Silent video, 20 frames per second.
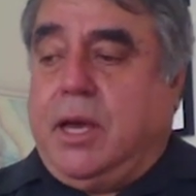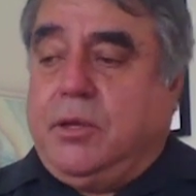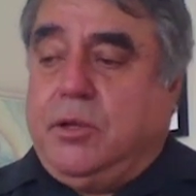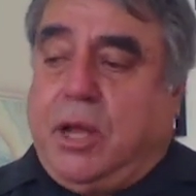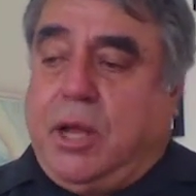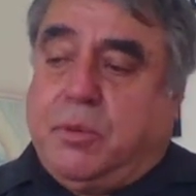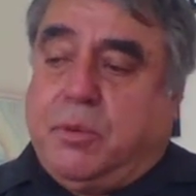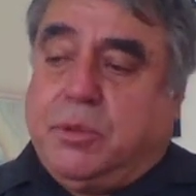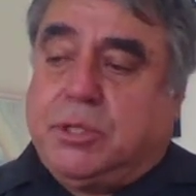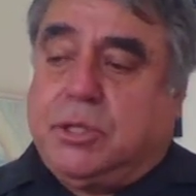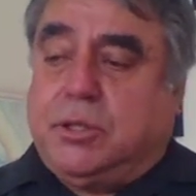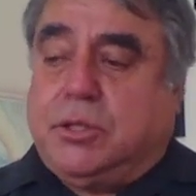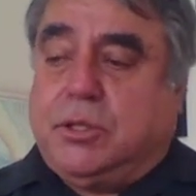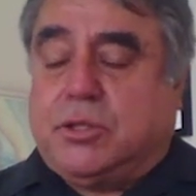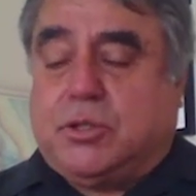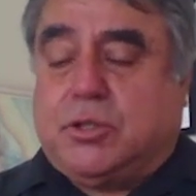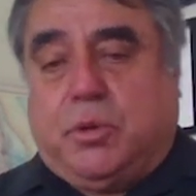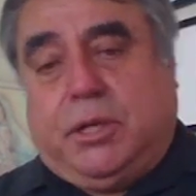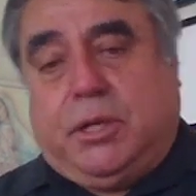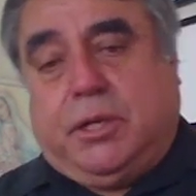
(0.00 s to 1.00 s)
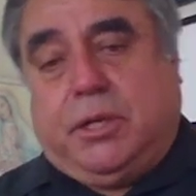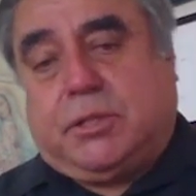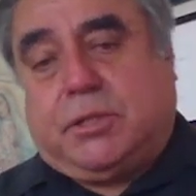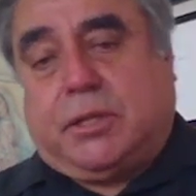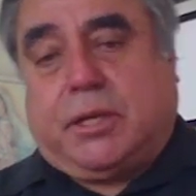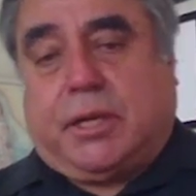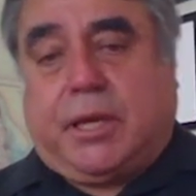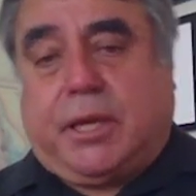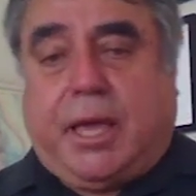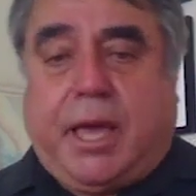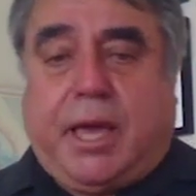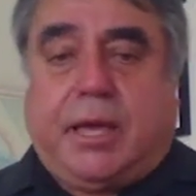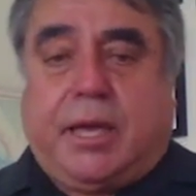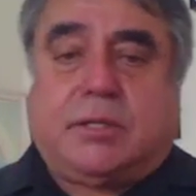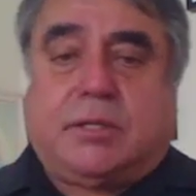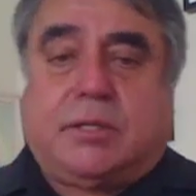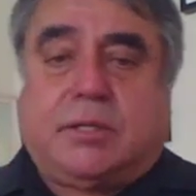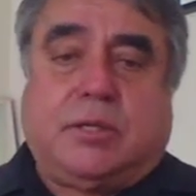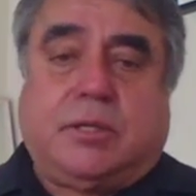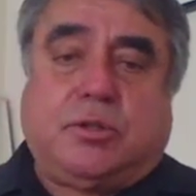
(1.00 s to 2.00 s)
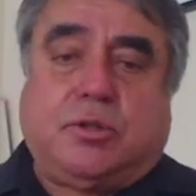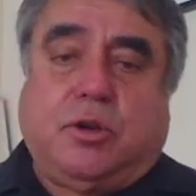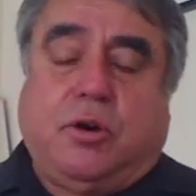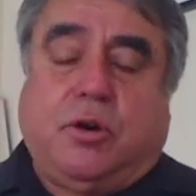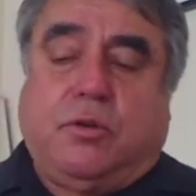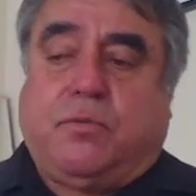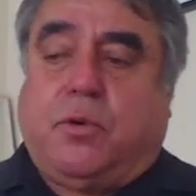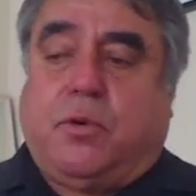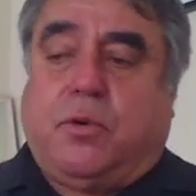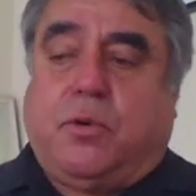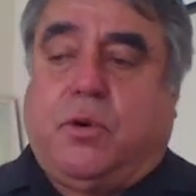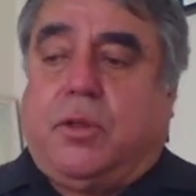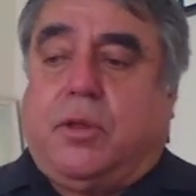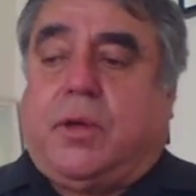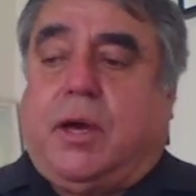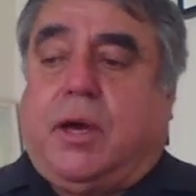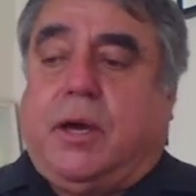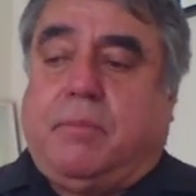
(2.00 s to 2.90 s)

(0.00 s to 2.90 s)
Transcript: I was in the streets and the gangs and so forth.